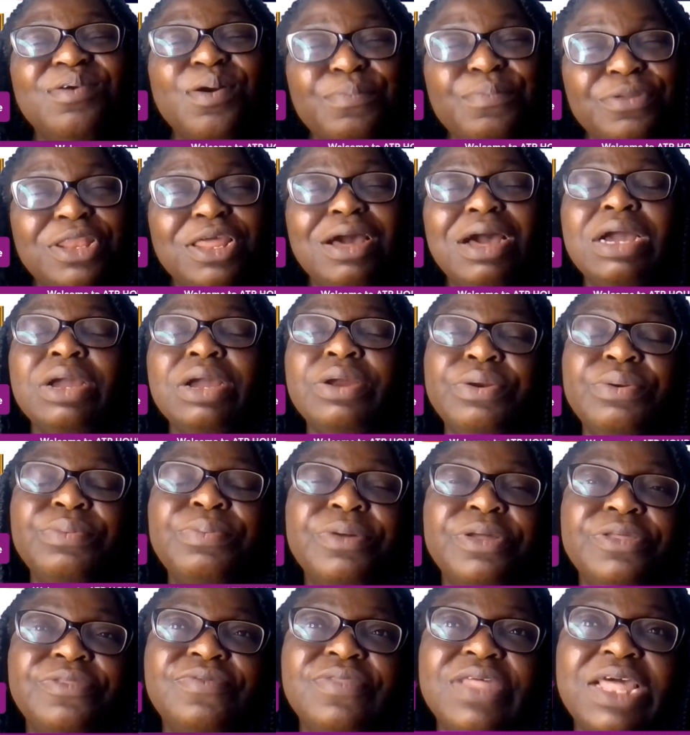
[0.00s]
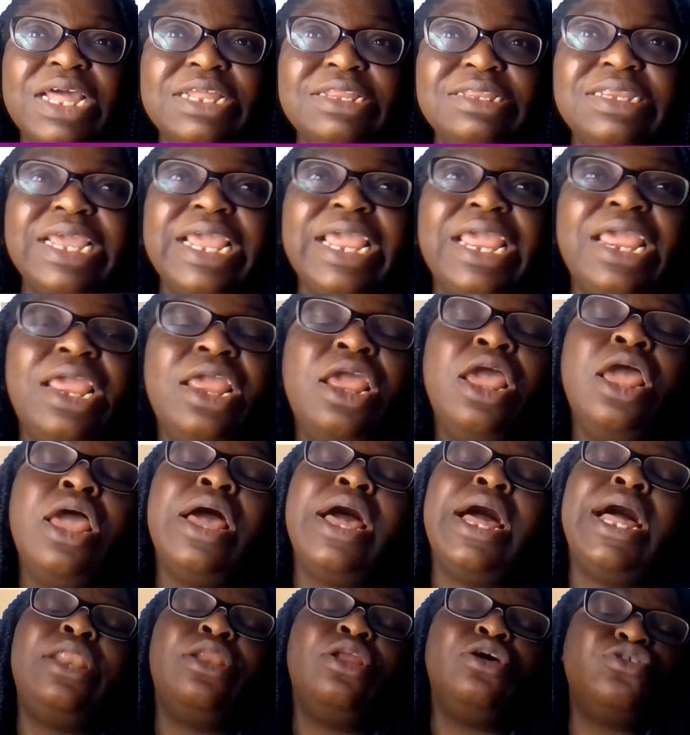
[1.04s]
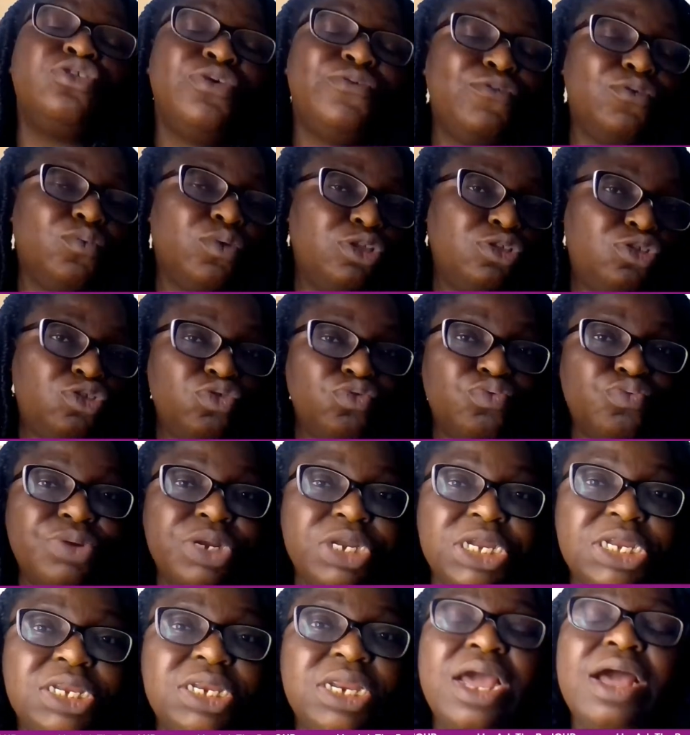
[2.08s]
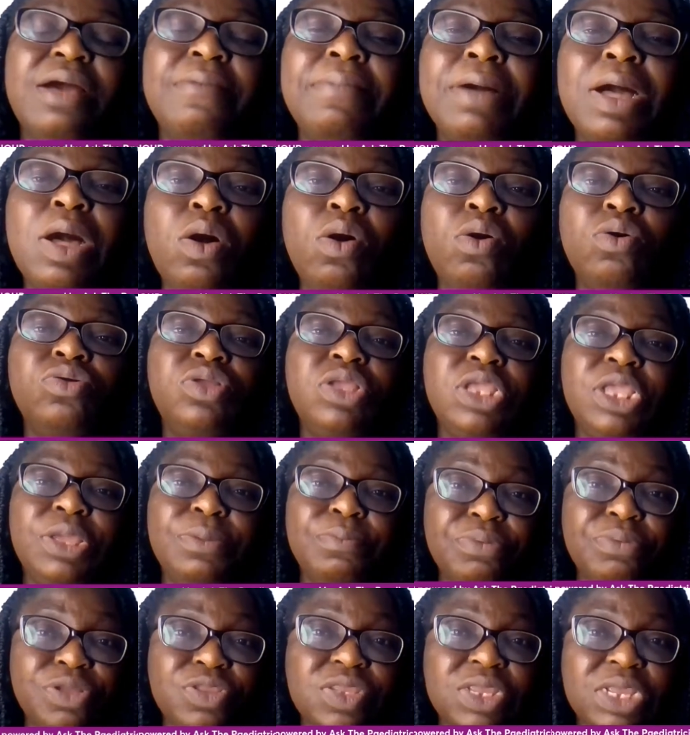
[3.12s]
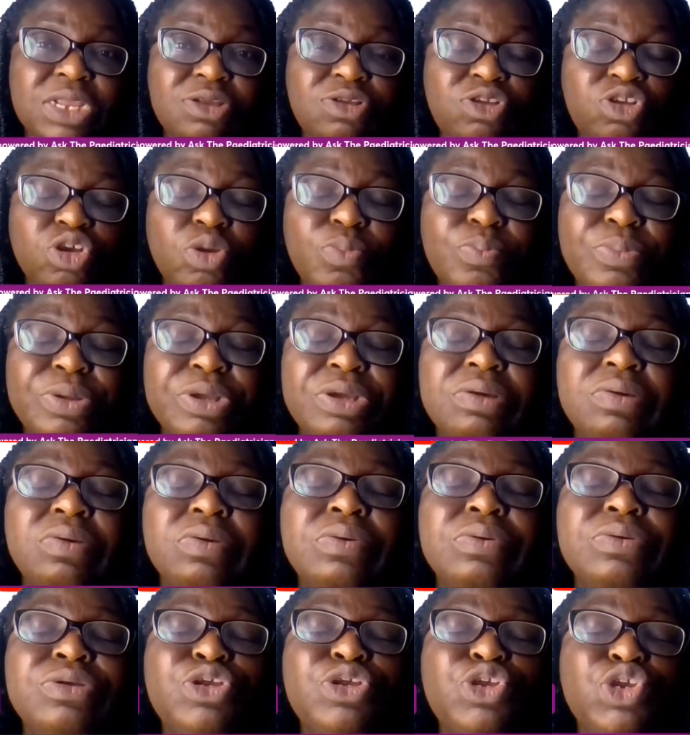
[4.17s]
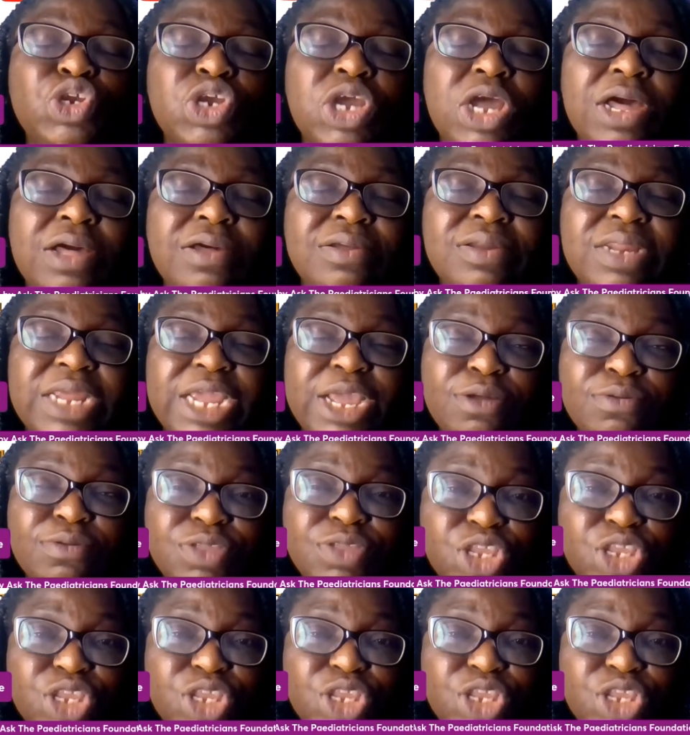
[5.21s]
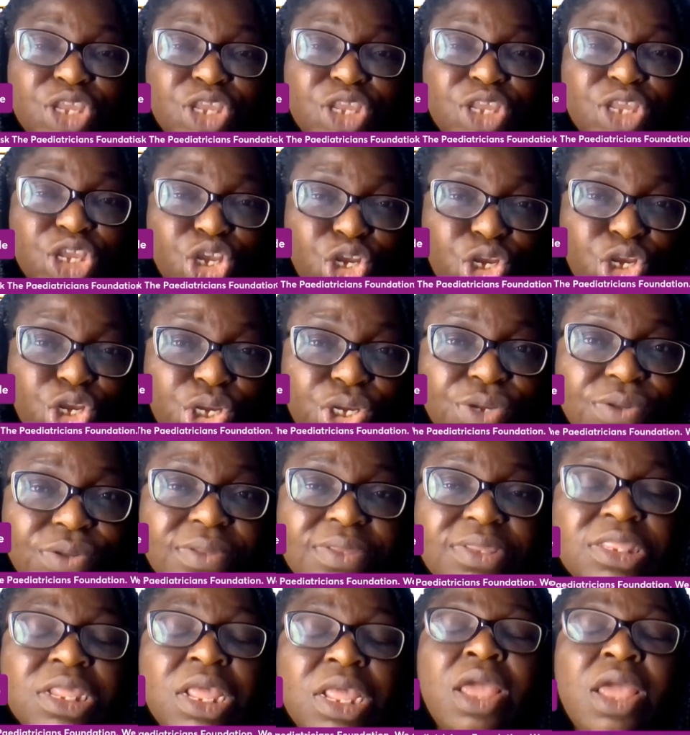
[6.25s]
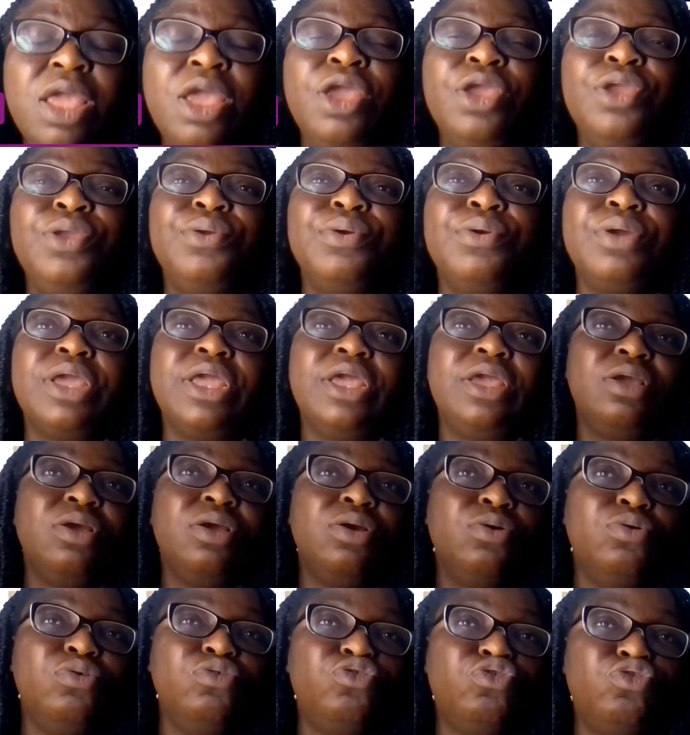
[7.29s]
And also, if you want to read about important tropical child health issues, you can go to our website.